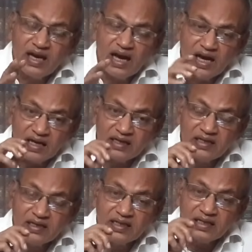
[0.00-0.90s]

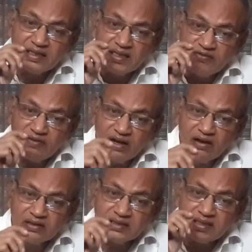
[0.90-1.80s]
and the
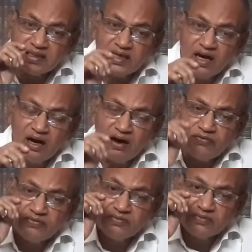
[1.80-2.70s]
velocity
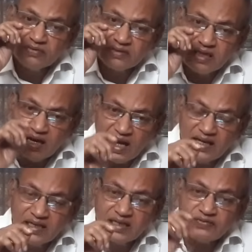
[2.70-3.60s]
of the
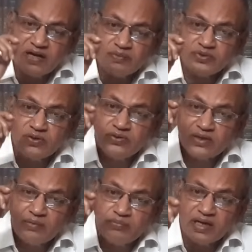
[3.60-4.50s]
light of absolute
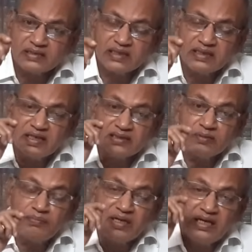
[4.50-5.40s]
compassion is
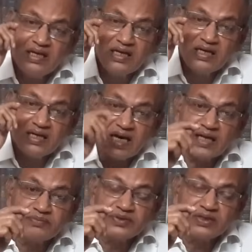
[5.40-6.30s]
billion
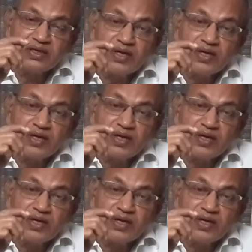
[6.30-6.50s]
times